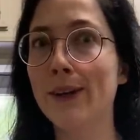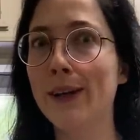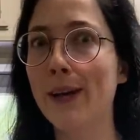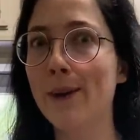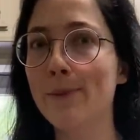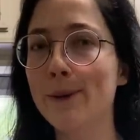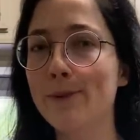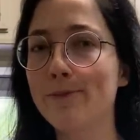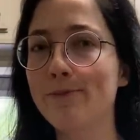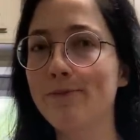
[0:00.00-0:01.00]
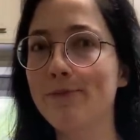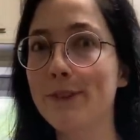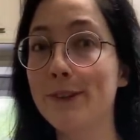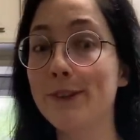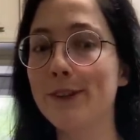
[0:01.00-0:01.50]
gonna happen.
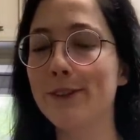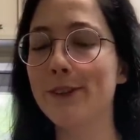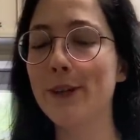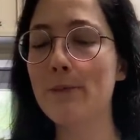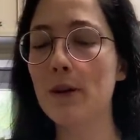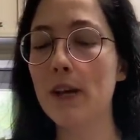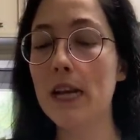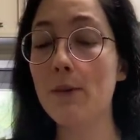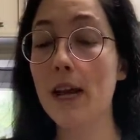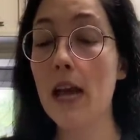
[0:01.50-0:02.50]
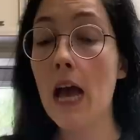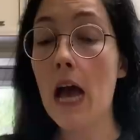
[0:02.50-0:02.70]
It's never gonna happen. Okay, anyway,